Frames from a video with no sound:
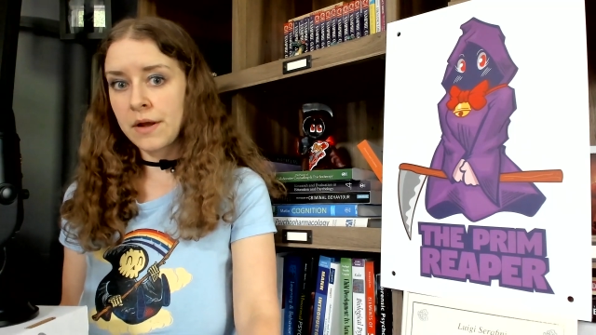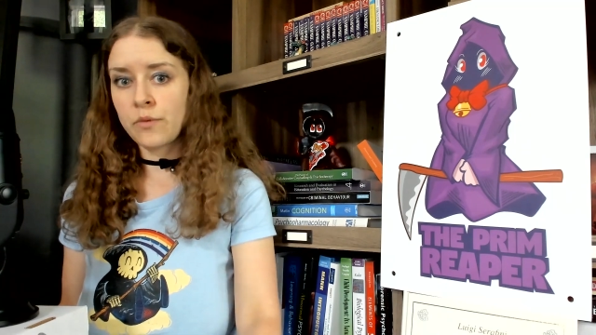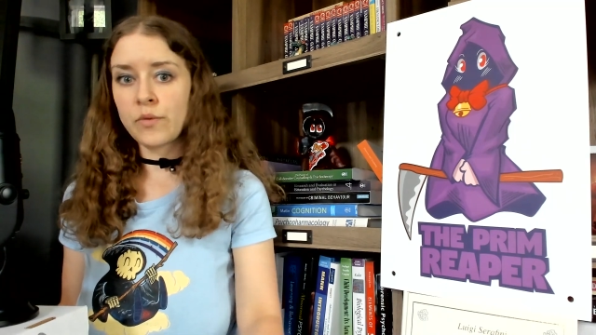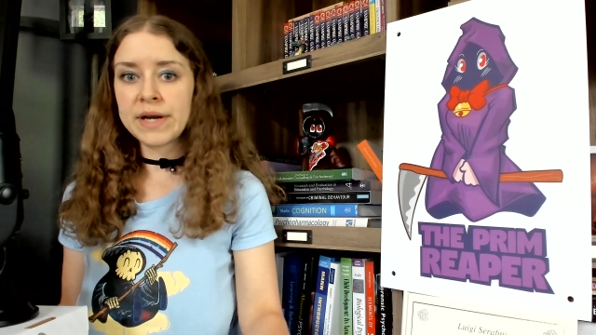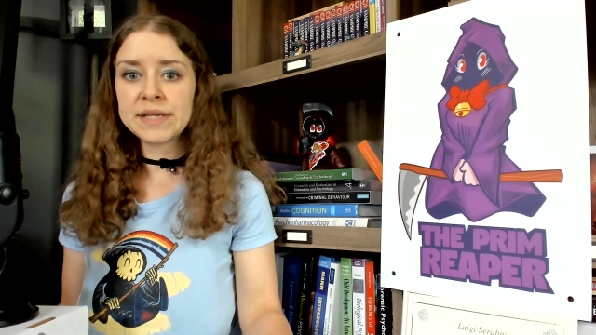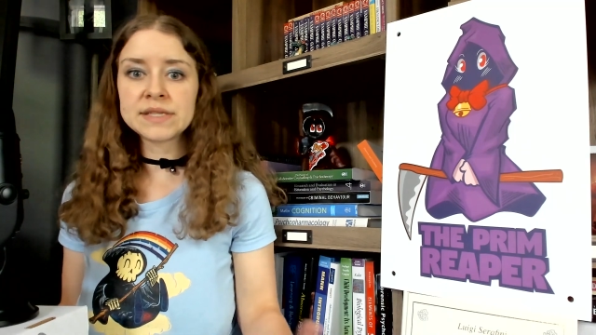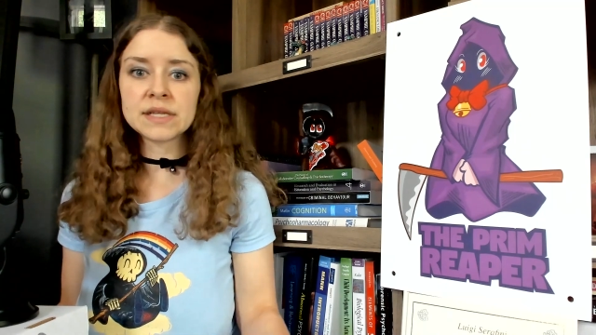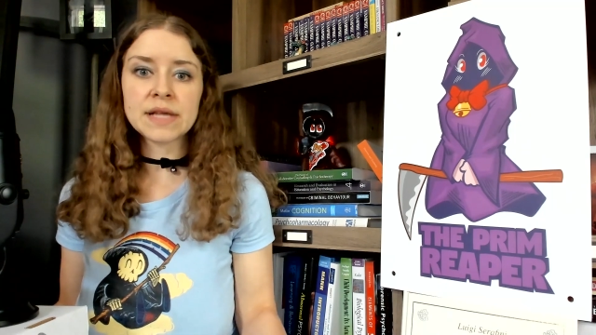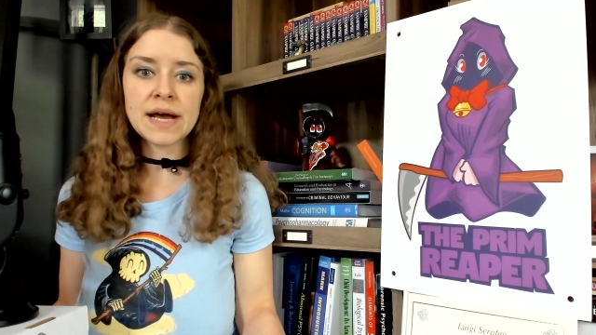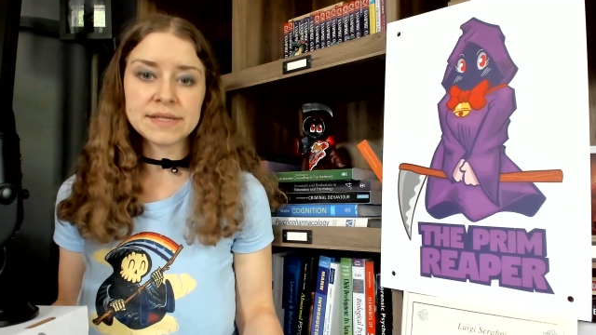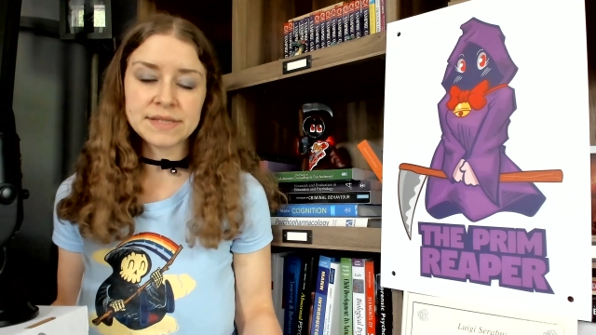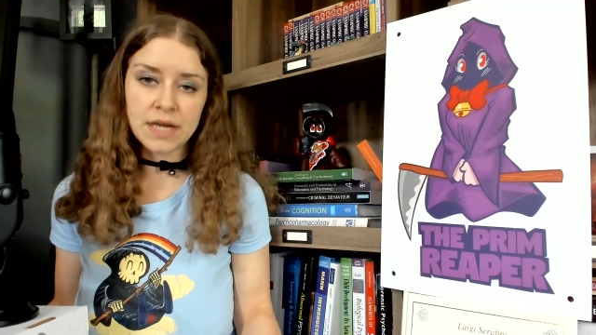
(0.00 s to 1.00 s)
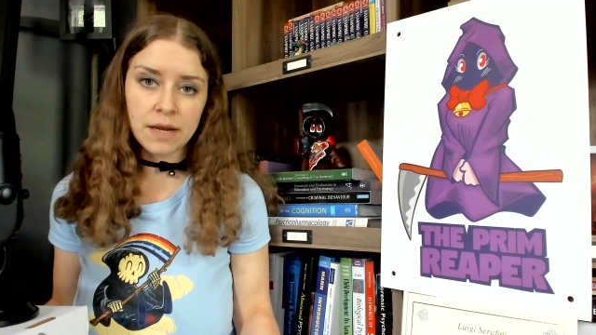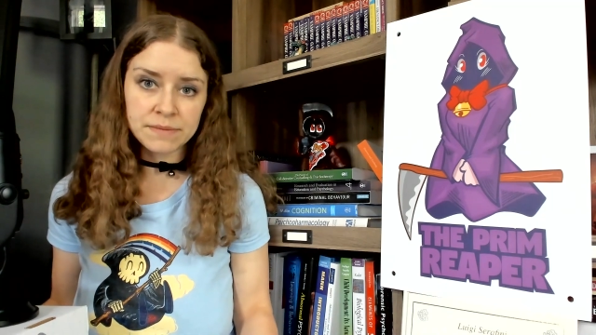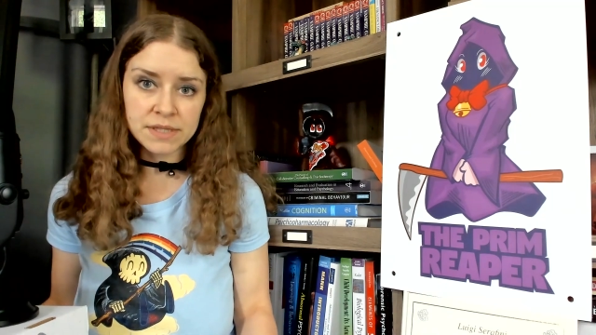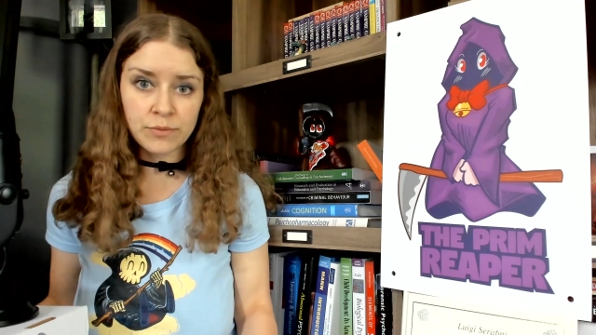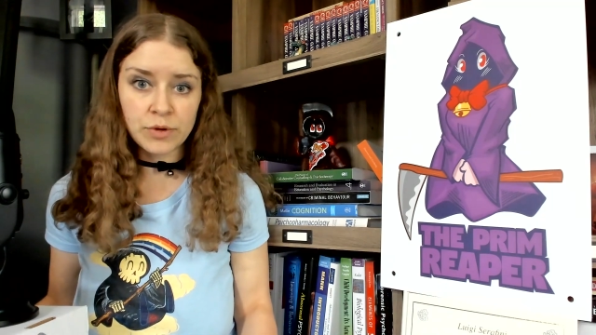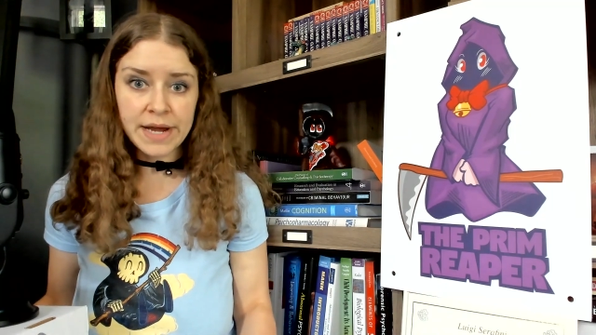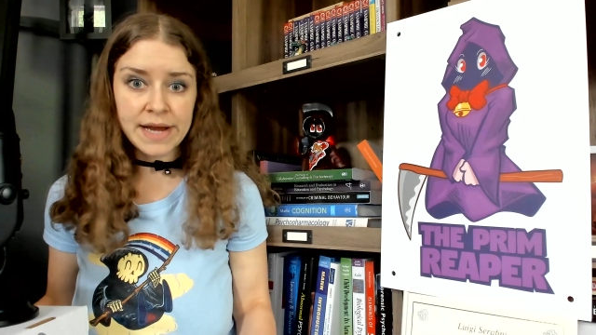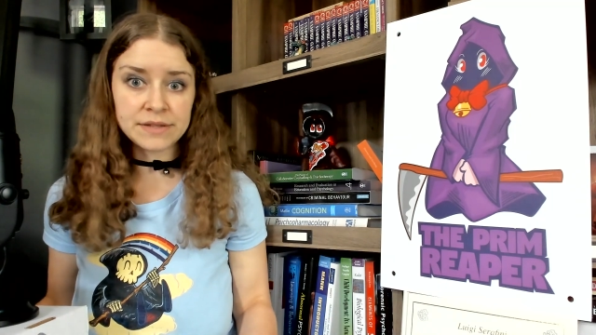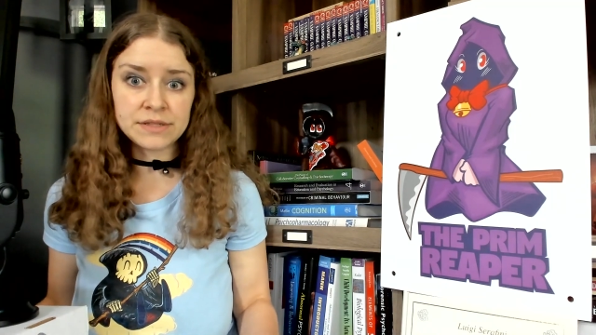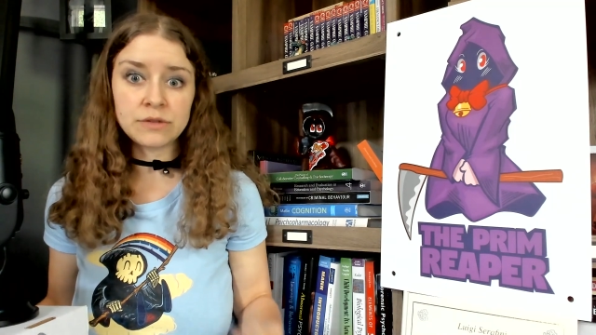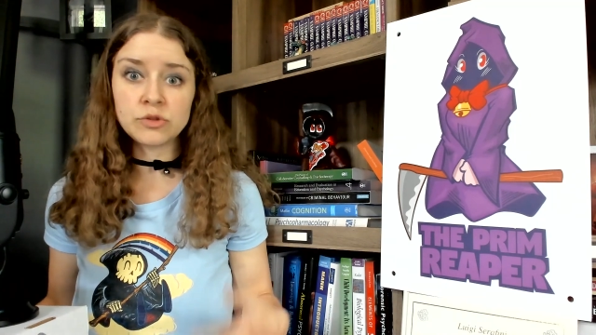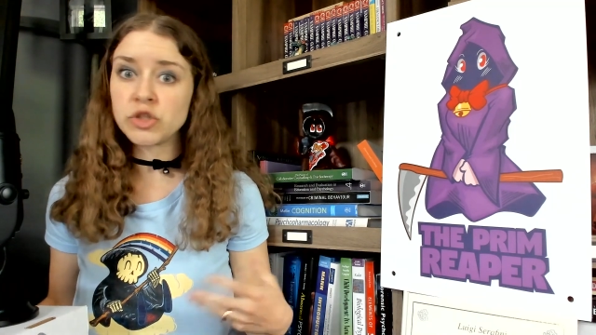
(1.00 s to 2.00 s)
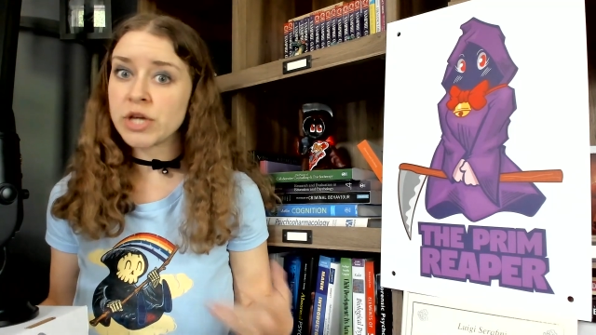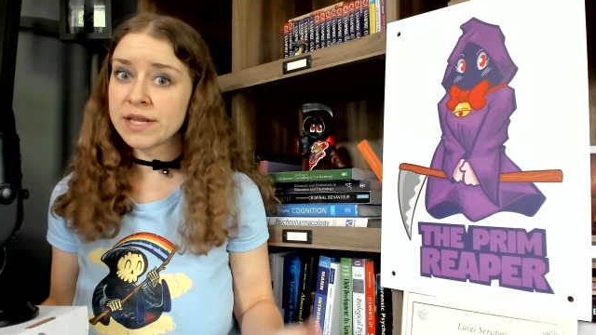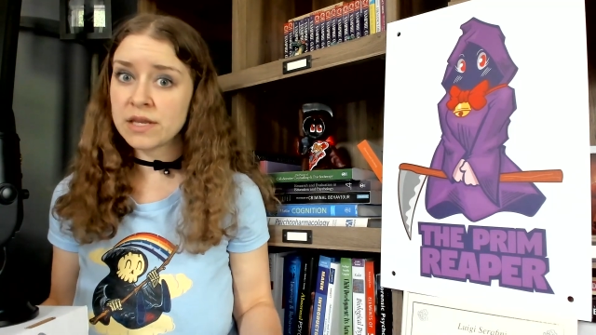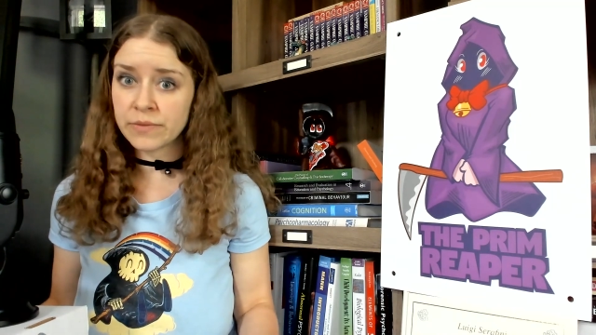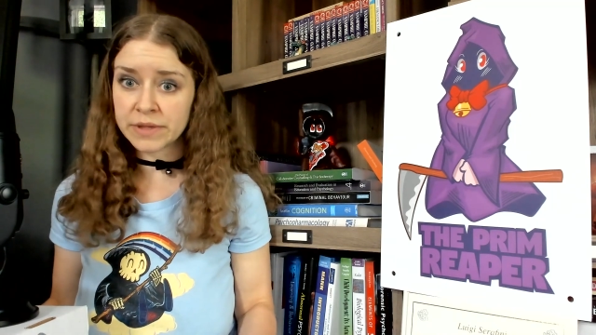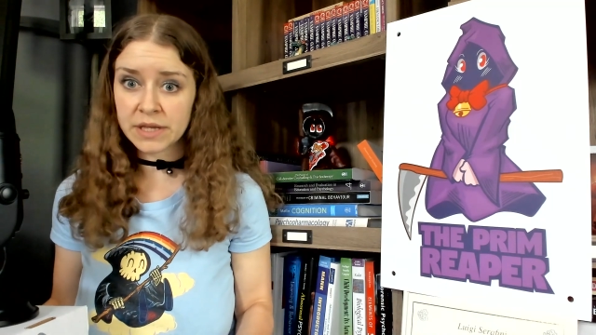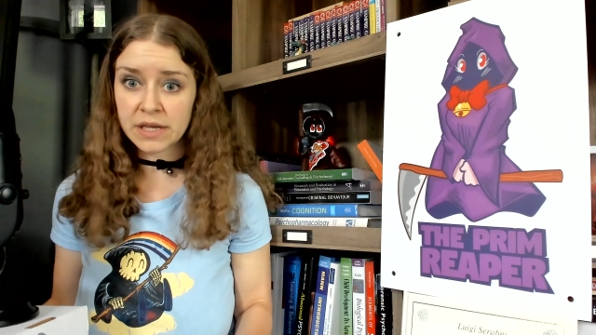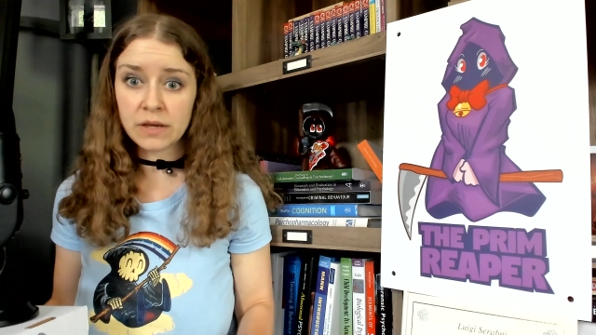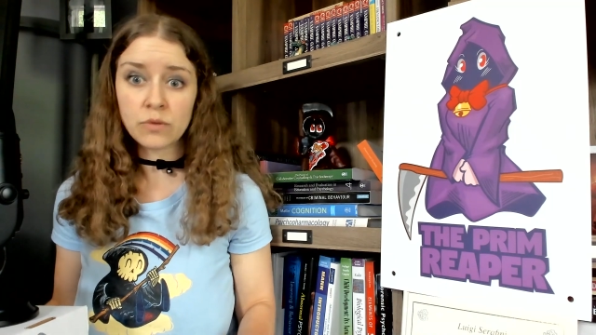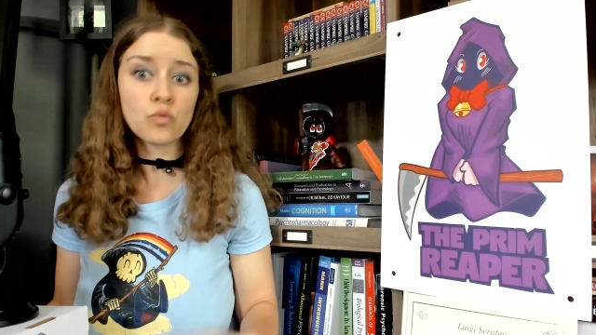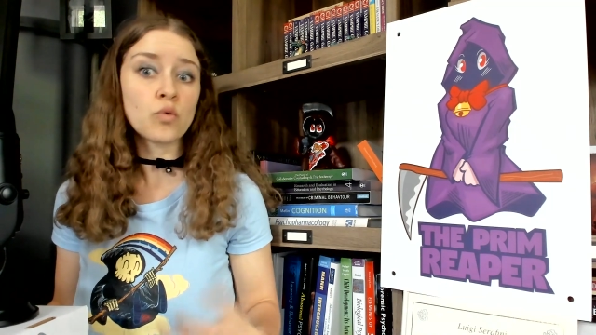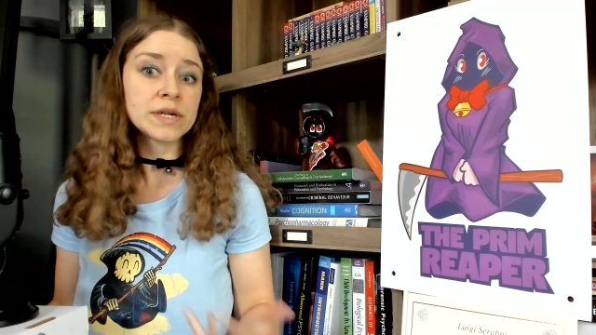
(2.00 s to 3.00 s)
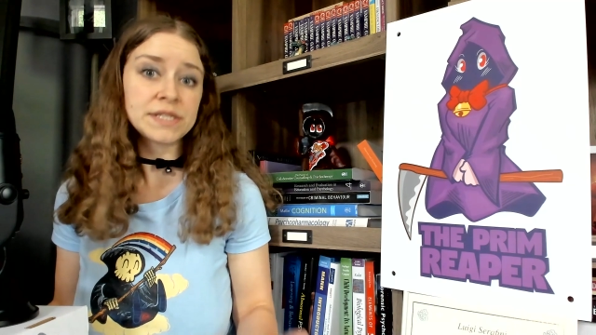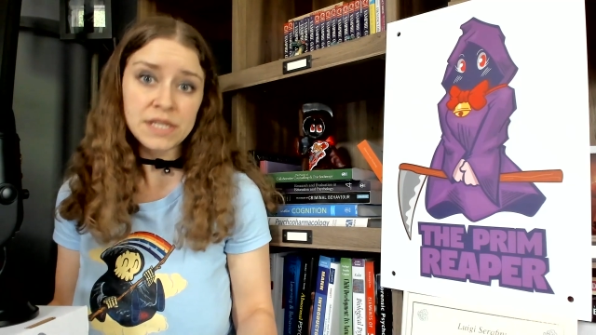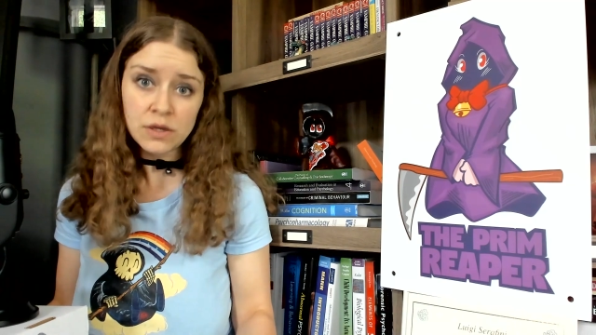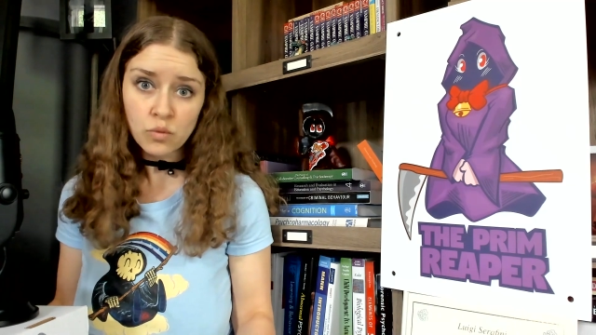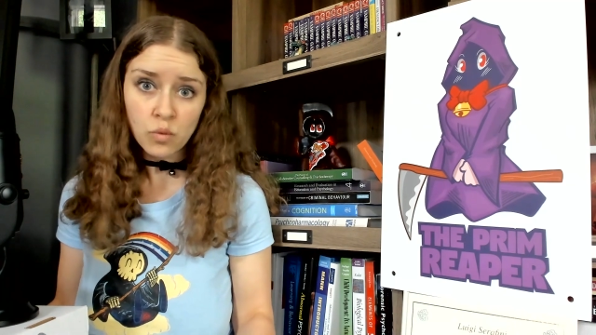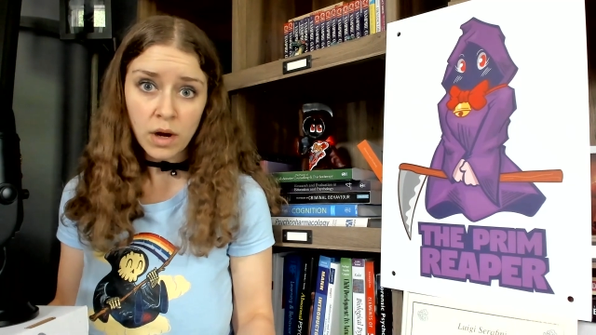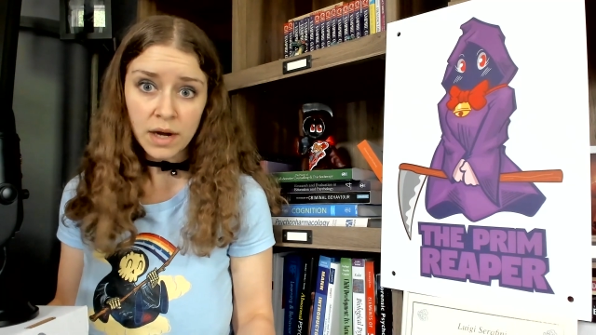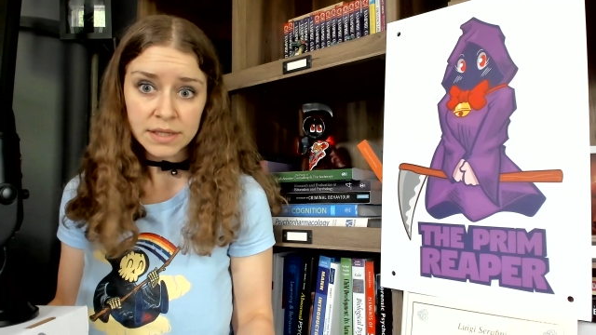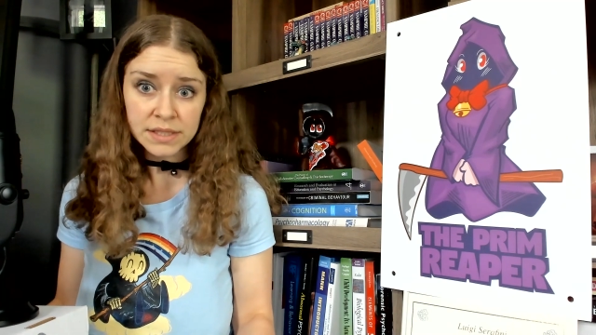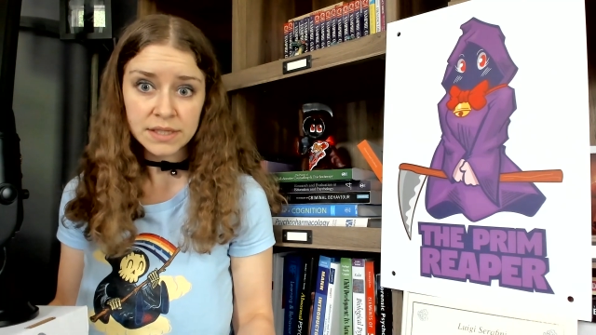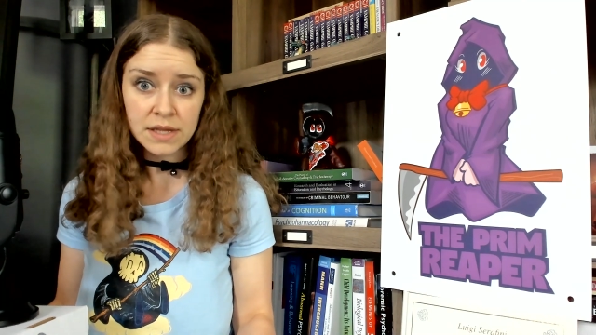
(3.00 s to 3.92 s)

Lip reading: When is the last time someone asked you genuinely, "What do you want?"